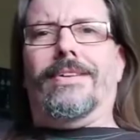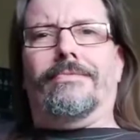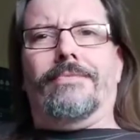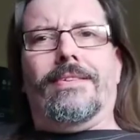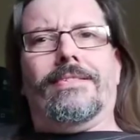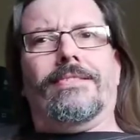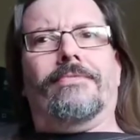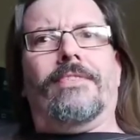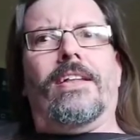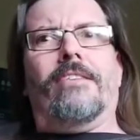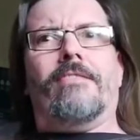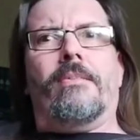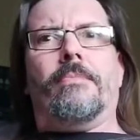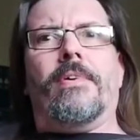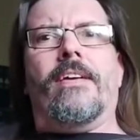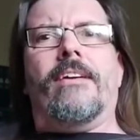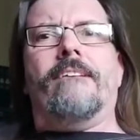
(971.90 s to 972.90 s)
get this fella
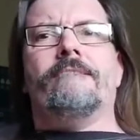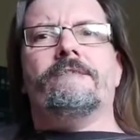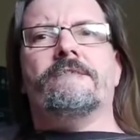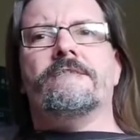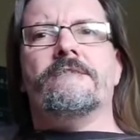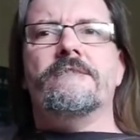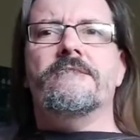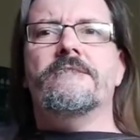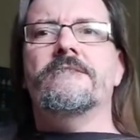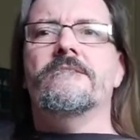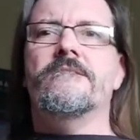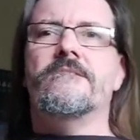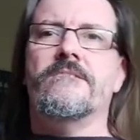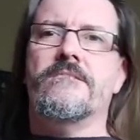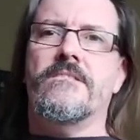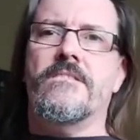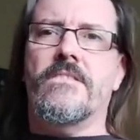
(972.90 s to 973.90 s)
up here.
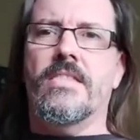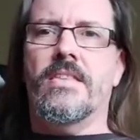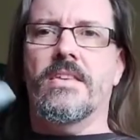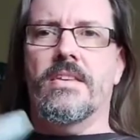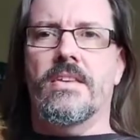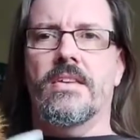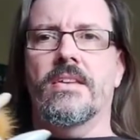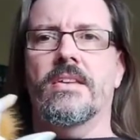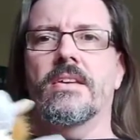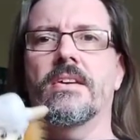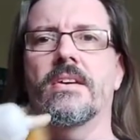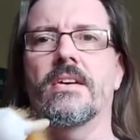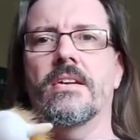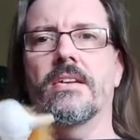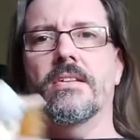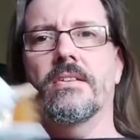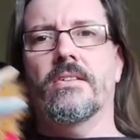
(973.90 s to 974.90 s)

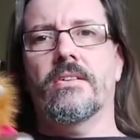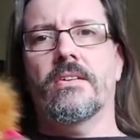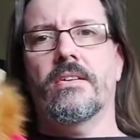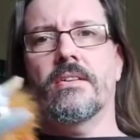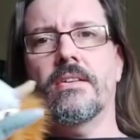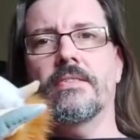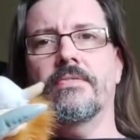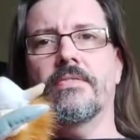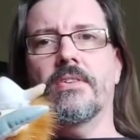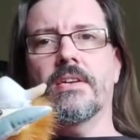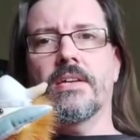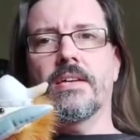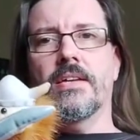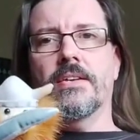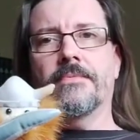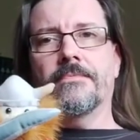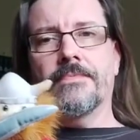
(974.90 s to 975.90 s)
A little cuddly
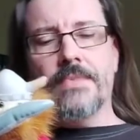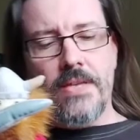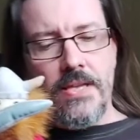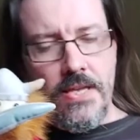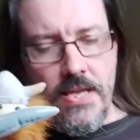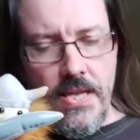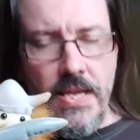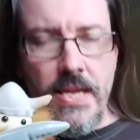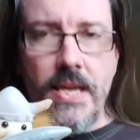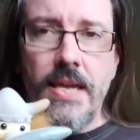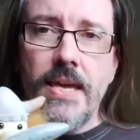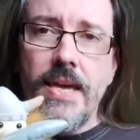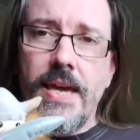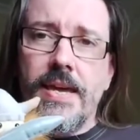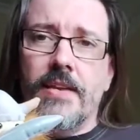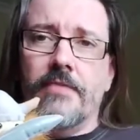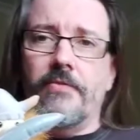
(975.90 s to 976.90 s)
Viking.
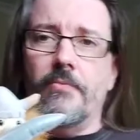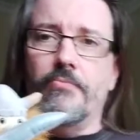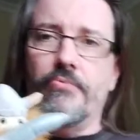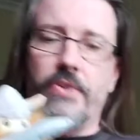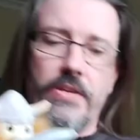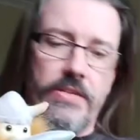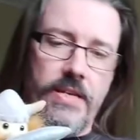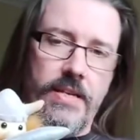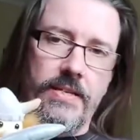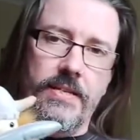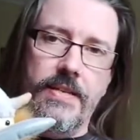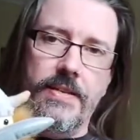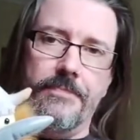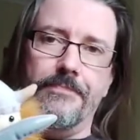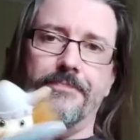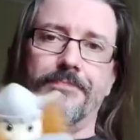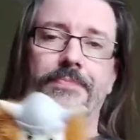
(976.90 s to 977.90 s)
He'd have appreciated
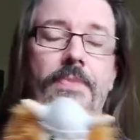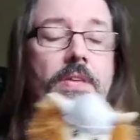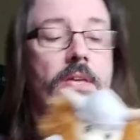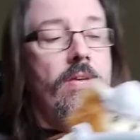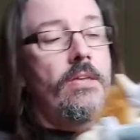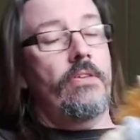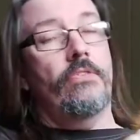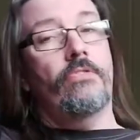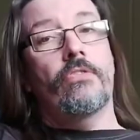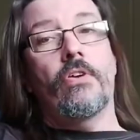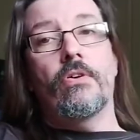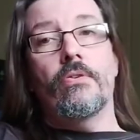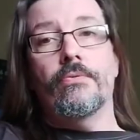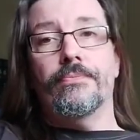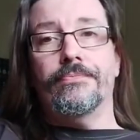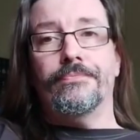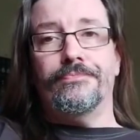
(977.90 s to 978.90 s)
it. So,